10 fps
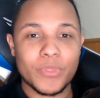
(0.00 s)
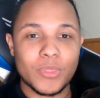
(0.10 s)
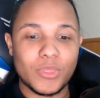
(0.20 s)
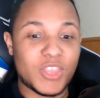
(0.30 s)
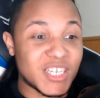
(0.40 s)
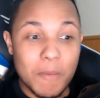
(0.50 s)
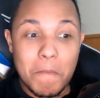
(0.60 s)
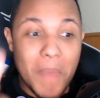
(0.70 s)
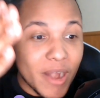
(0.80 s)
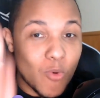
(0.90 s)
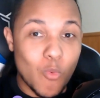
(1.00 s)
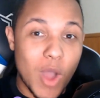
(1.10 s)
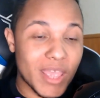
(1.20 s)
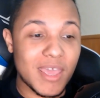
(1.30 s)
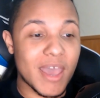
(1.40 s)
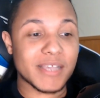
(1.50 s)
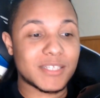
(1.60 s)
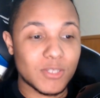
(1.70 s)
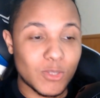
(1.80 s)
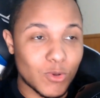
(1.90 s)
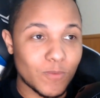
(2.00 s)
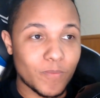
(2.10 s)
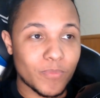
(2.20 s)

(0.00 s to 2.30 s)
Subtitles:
Doesn't matter what he has to do.